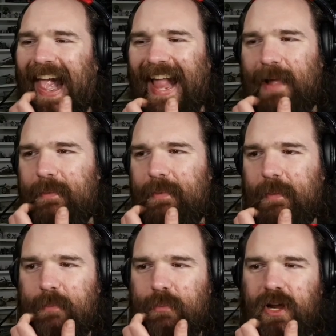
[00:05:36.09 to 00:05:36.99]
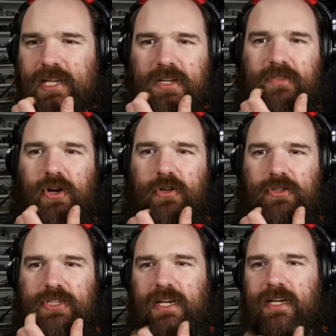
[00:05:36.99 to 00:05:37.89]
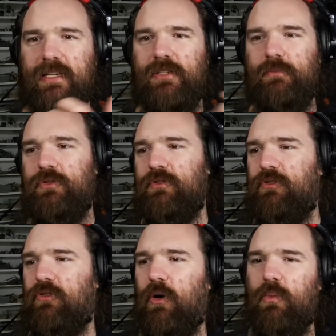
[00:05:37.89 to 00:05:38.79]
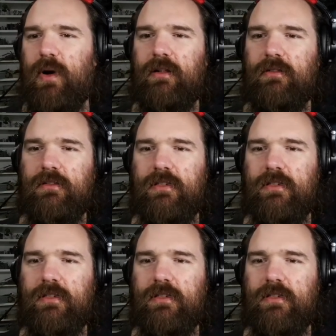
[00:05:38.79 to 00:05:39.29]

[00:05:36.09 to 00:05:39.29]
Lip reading: maybe my Brits. I've got some Cromwells,